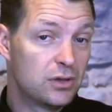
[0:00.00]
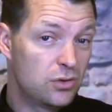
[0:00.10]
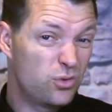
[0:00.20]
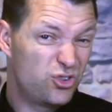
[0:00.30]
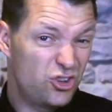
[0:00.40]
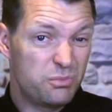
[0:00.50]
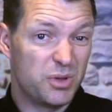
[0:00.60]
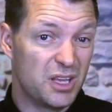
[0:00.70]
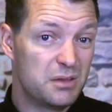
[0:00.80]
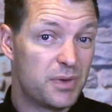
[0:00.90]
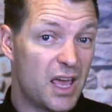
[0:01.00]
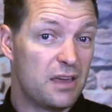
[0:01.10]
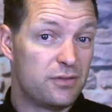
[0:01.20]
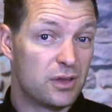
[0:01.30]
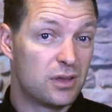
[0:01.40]
or it could be
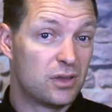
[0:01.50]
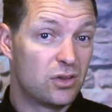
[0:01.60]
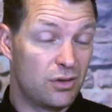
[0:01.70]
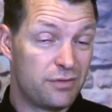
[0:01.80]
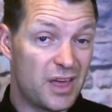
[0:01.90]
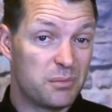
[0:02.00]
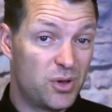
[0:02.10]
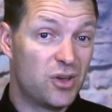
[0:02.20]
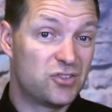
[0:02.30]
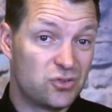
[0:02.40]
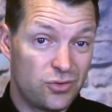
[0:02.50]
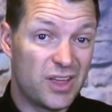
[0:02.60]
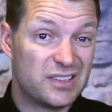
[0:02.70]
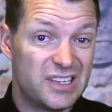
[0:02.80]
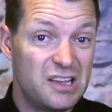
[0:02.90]
behaviour of that person or
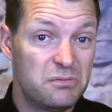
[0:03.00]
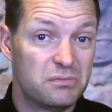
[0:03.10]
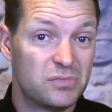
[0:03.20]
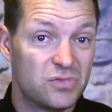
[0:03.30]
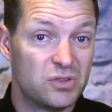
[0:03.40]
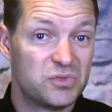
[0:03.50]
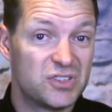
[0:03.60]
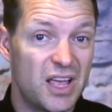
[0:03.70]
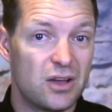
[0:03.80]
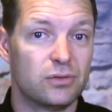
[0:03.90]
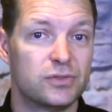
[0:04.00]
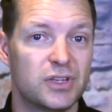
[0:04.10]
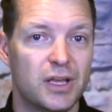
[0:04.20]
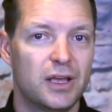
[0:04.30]
that team themselves.